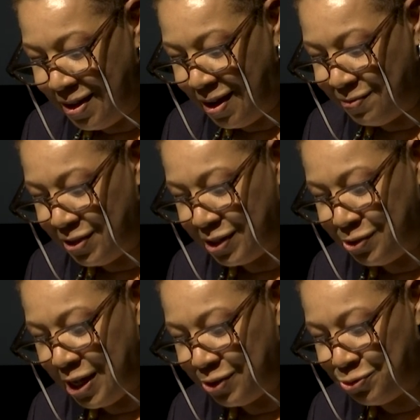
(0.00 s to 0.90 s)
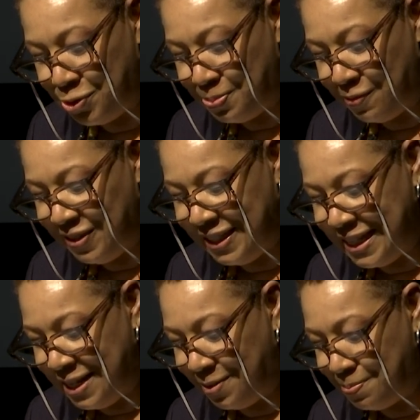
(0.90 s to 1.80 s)
of a group of
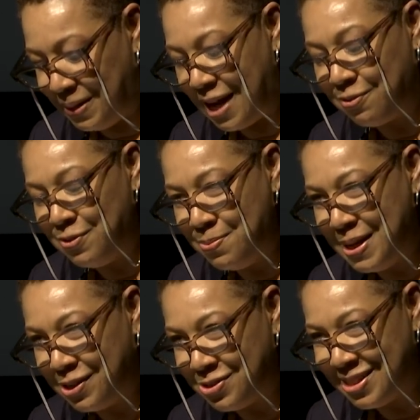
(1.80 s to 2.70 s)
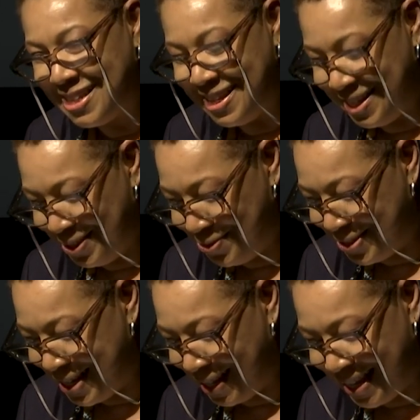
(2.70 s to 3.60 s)
elite black filmmakers attending U
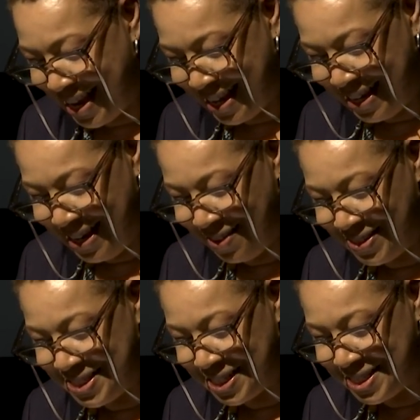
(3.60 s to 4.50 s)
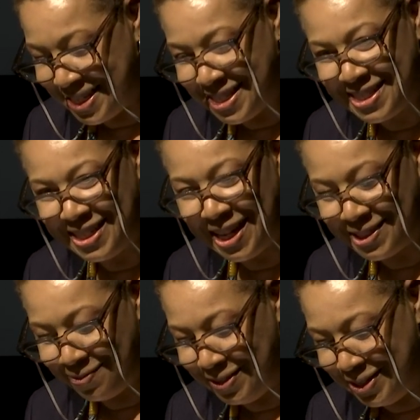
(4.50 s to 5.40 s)
C L A in the sixties,
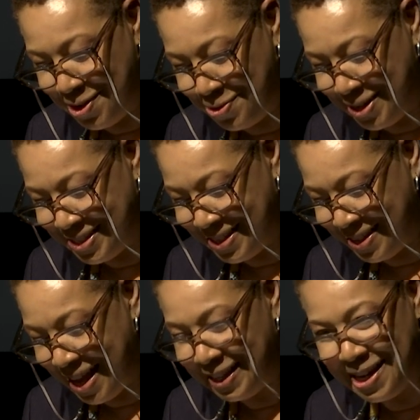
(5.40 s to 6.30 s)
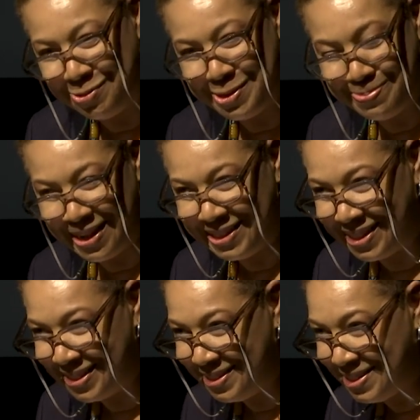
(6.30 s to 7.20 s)
collectively known as the L A
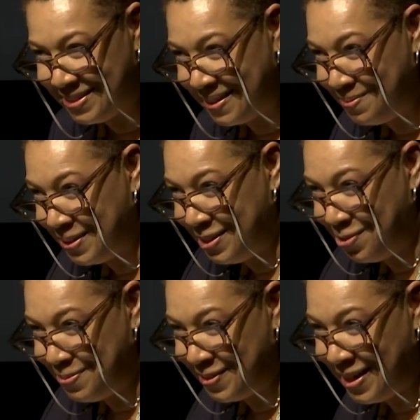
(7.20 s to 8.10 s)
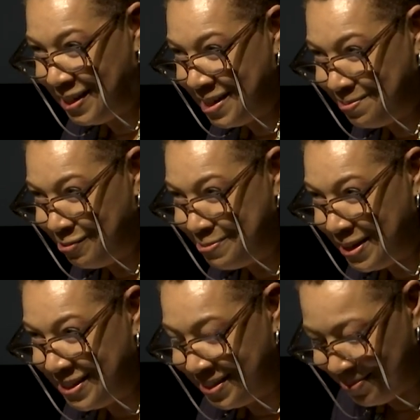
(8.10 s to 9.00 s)
Rebellion. Does anybody know about the L A
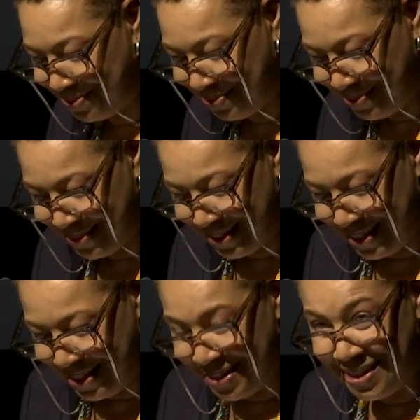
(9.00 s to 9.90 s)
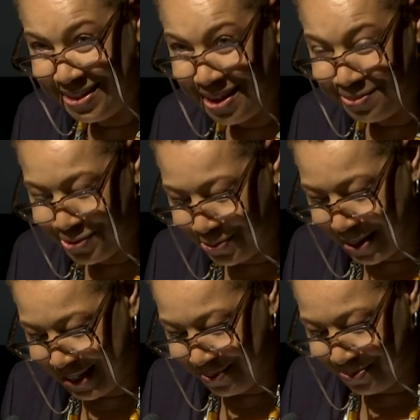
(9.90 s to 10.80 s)
Rebellion? Not too
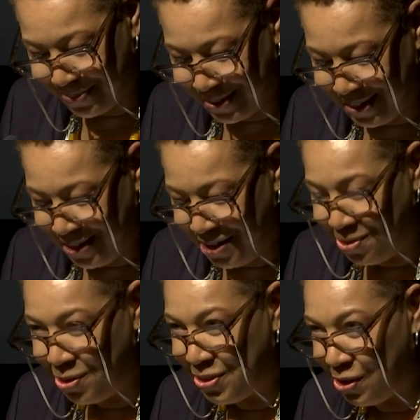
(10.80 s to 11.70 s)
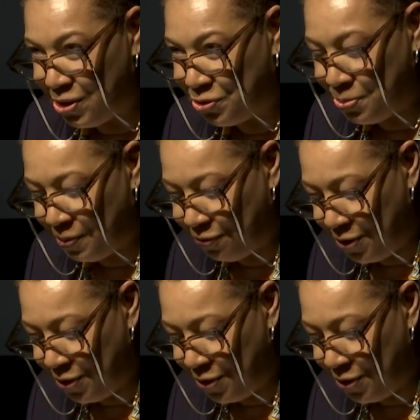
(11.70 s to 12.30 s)
many. Well, they're a group of